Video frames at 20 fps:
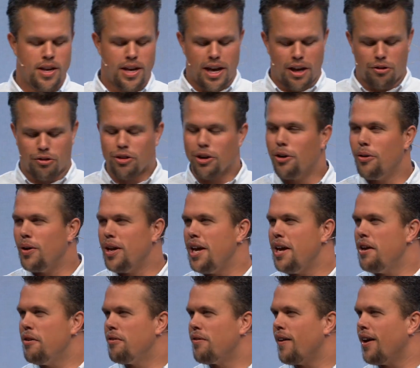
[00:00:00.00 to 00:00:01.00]
And so
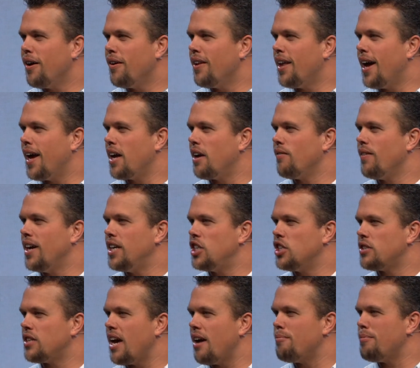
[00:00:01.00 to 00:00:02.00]
he felt like, if I
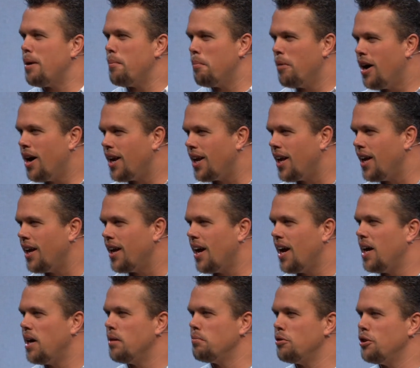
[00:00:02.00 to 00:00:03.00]
just have my money,
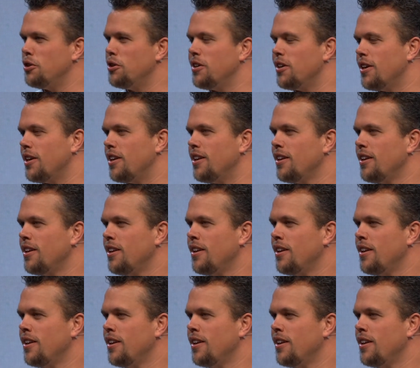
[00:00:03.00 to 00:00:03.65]
I'm good.